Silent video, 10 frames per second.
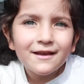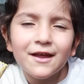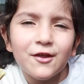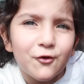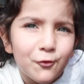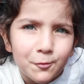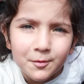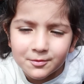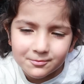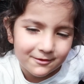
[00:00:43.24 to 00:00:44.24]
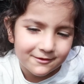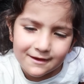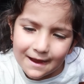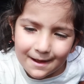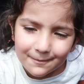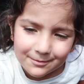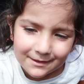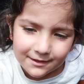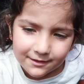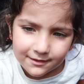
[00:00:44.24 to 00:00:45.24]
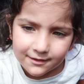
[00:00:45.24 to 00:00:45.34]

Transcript: I always watch Adley.